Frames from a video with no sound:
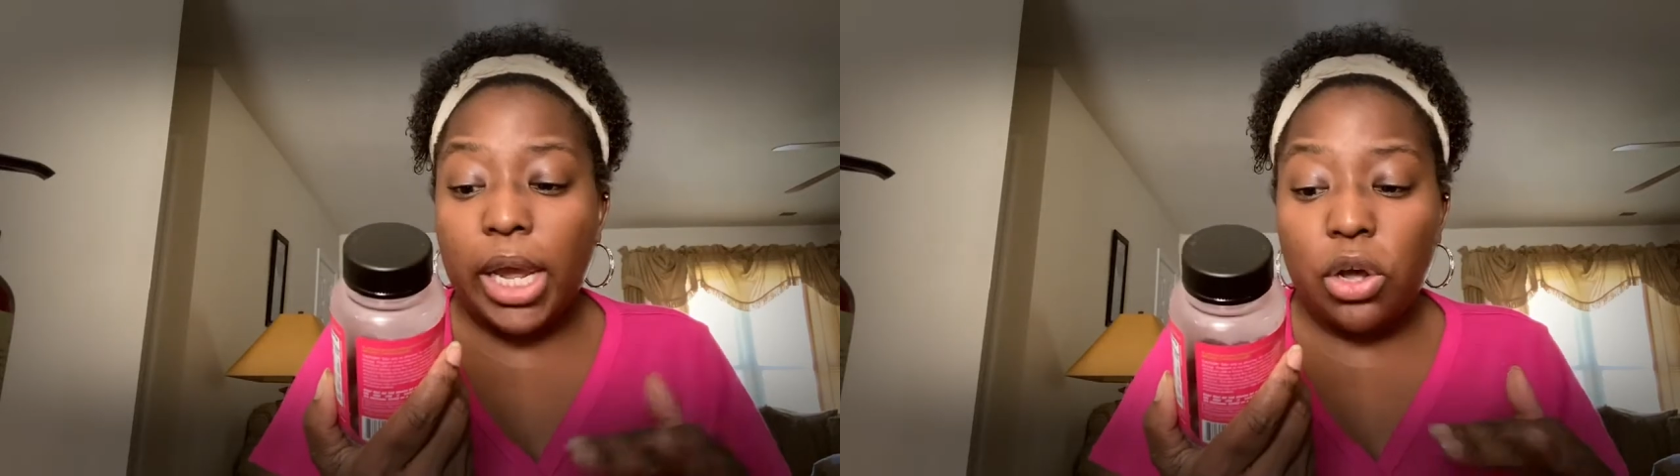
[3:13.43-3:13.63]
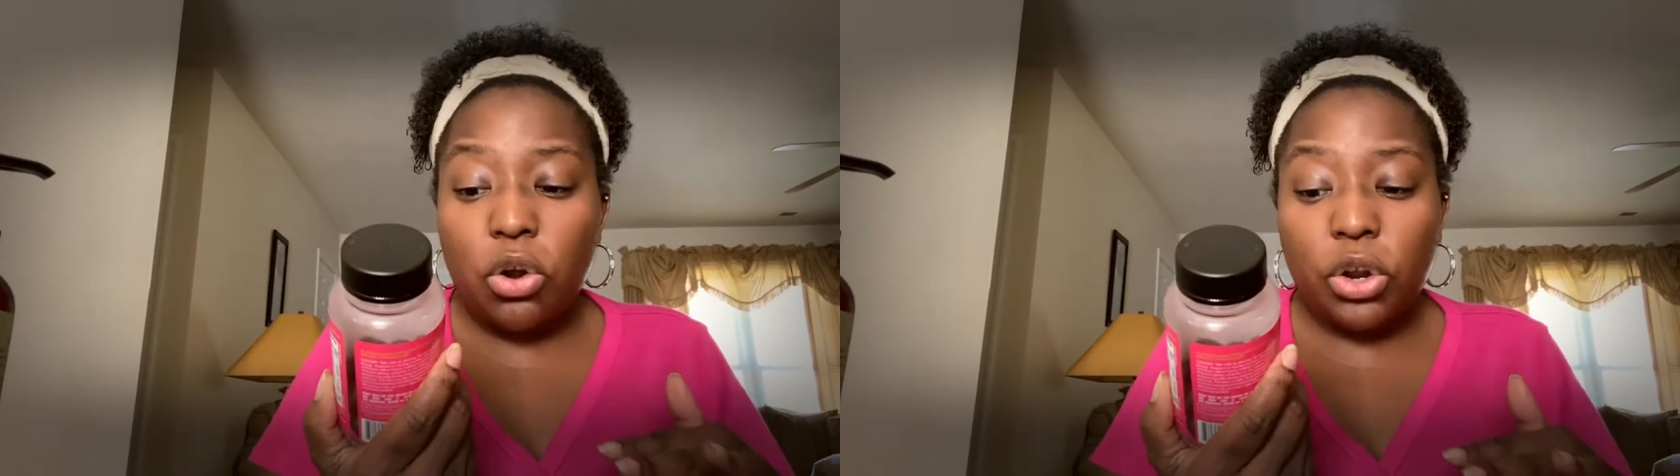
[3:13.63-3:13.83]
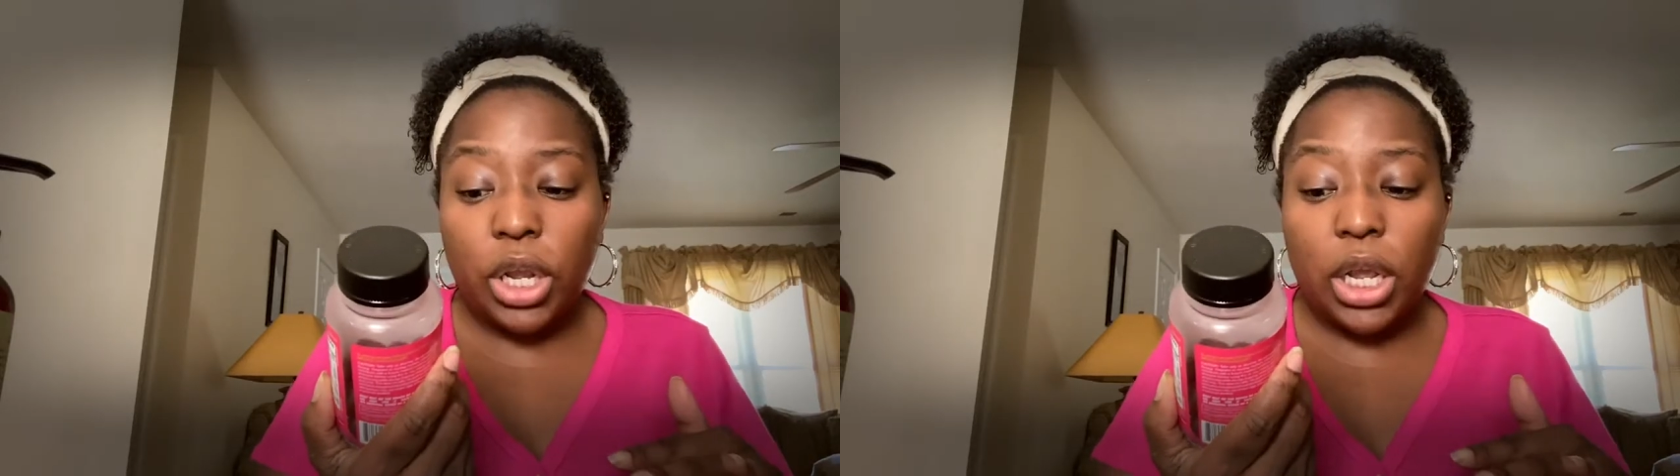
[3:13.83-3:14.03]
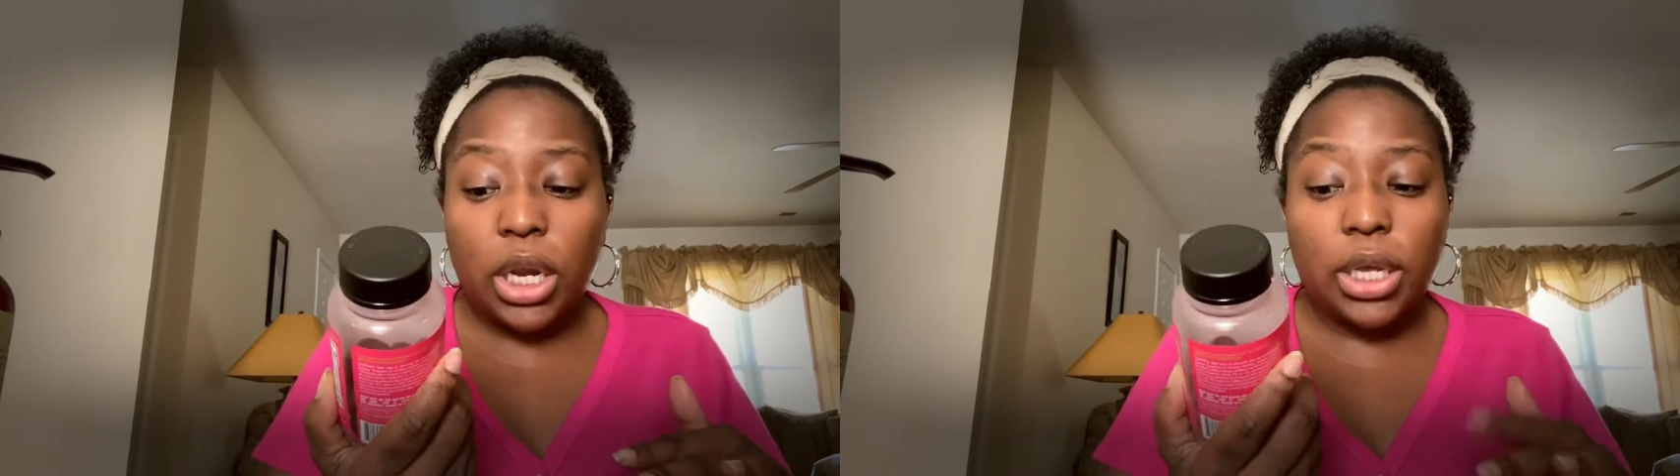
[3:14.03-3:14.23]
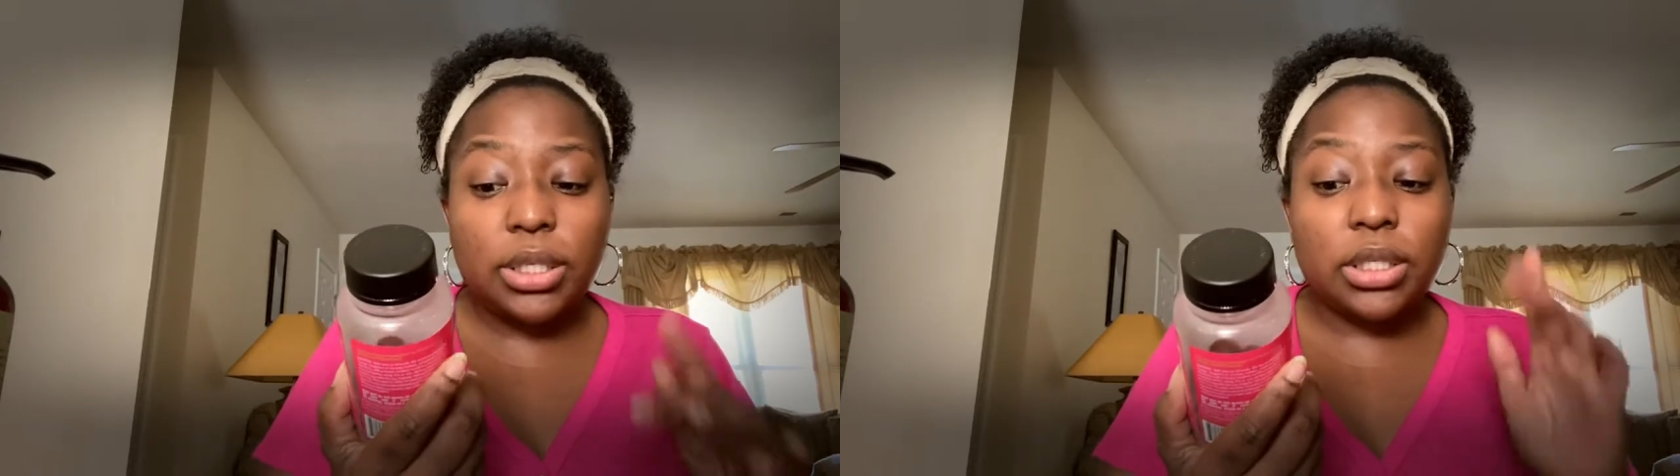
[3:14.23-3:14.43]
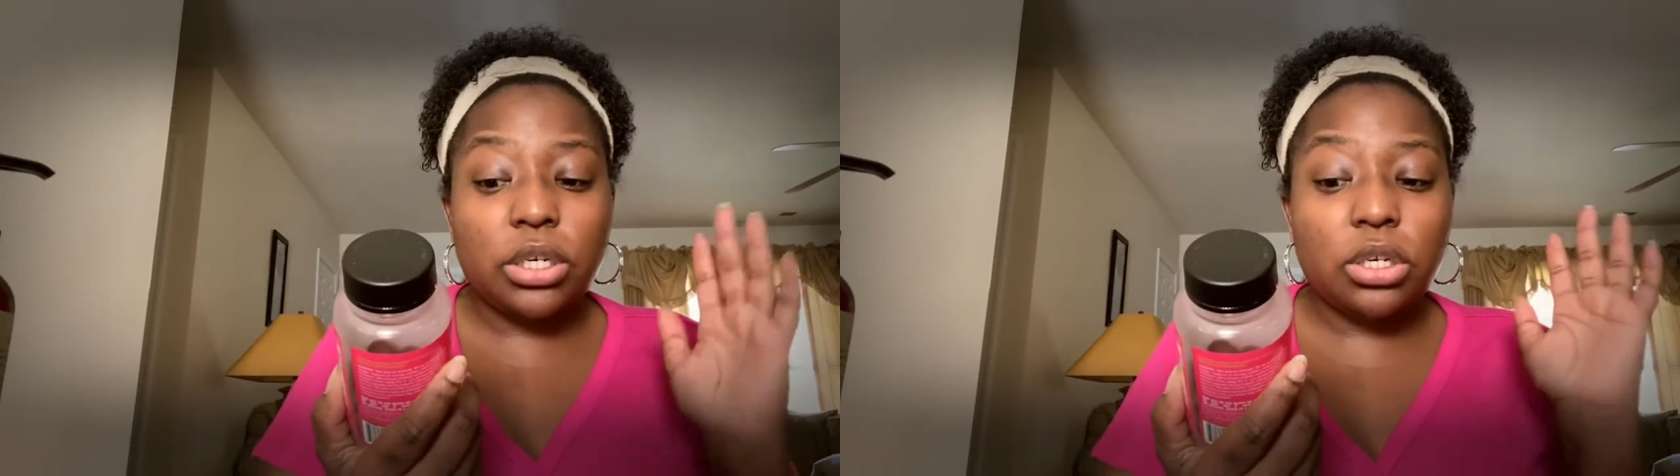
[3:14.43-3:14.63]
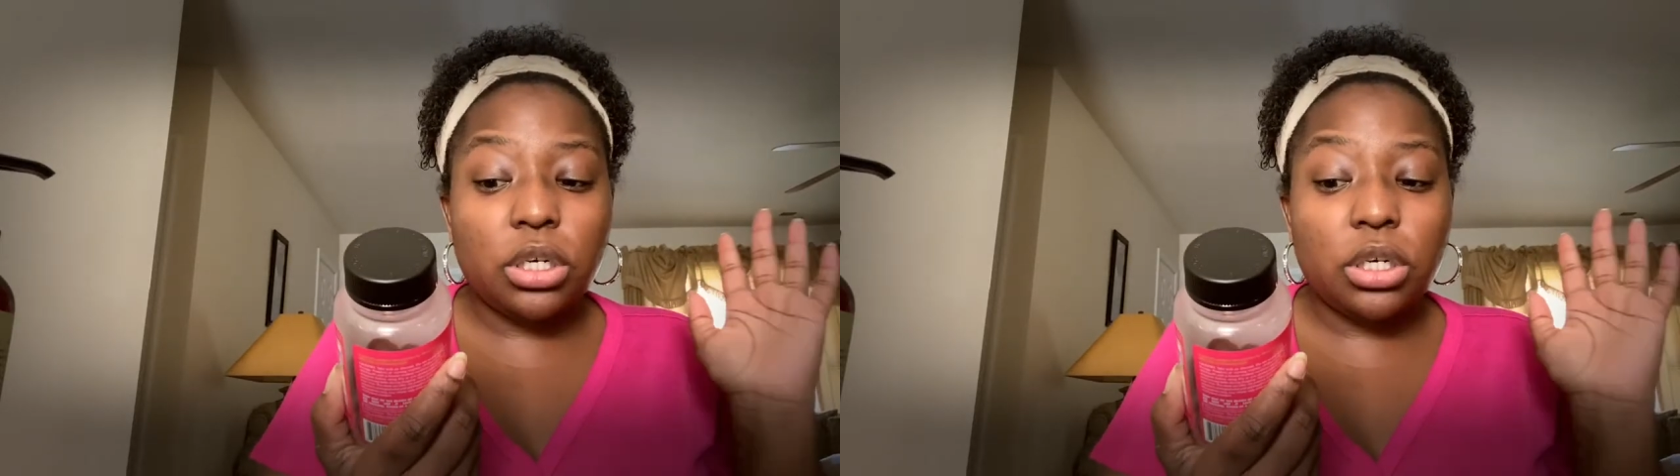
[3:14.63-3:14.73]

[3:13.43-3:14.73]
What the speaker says: Organics. They're